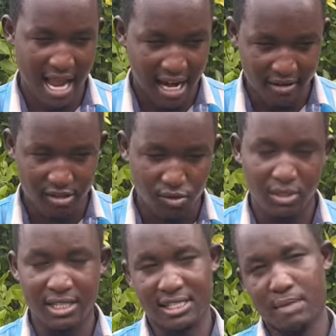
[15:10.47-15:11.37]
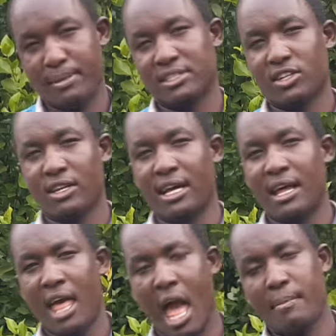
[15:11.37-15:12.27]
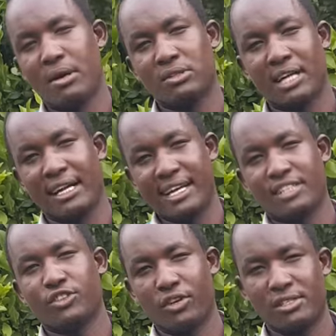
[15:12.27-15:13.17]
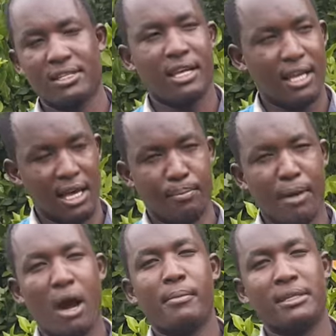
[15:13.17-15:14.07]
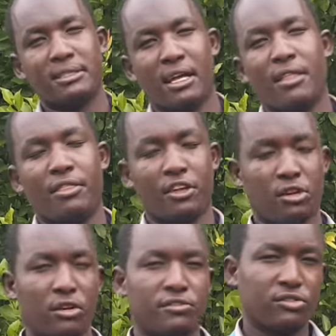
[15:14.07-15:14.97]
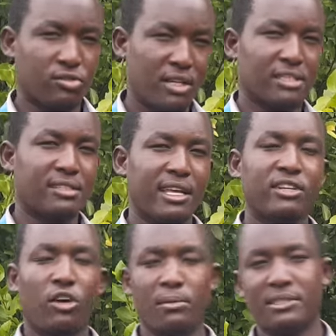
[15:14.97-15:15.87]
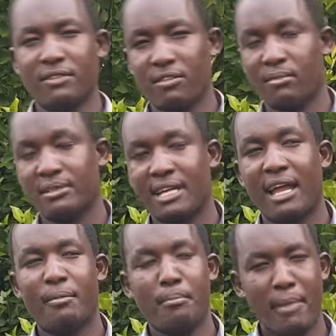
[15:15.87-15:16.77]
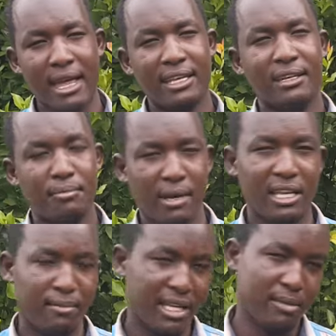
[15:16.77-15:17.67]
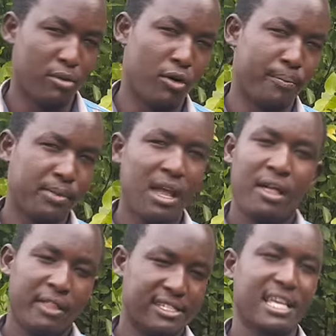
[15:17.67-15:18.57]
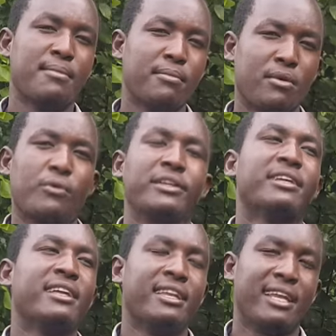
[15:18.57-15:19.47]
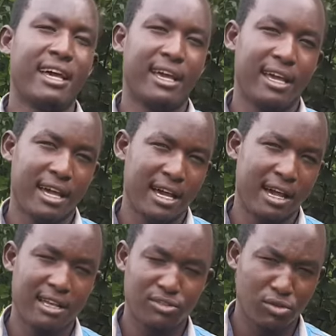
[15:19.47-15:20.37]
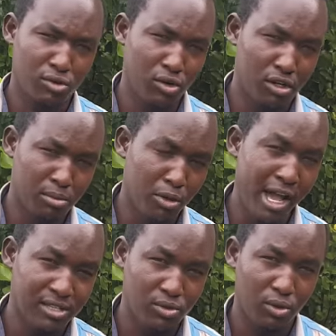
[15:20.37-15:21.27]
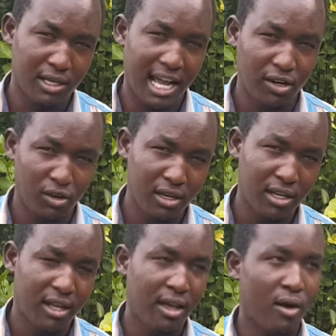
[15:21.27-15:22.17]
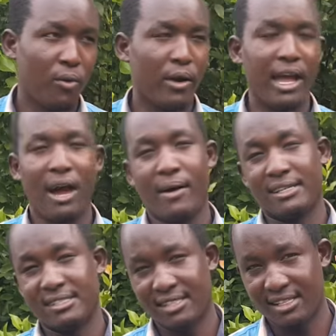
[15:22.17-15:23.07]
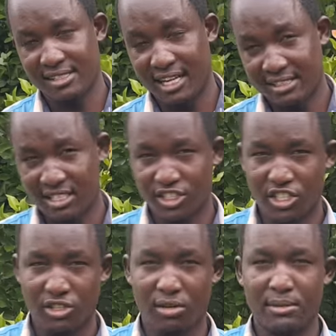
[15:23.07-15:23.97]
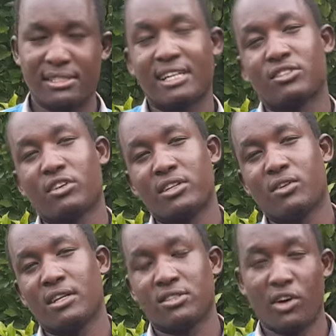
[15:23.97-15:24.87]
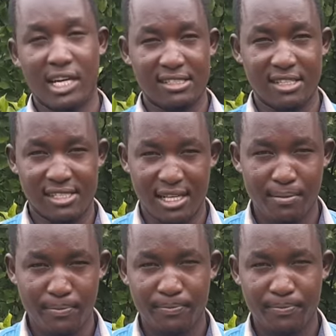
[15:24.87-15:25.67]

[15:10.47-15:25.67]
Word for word: and the students in particular about career choice, empowerment, the role of students in community development, and many, many, many more. The same we did in uh, uh a school called Moya School, Kalokol, where our Assistant Secretary General, Mr. Toko Nicholas, organized the same,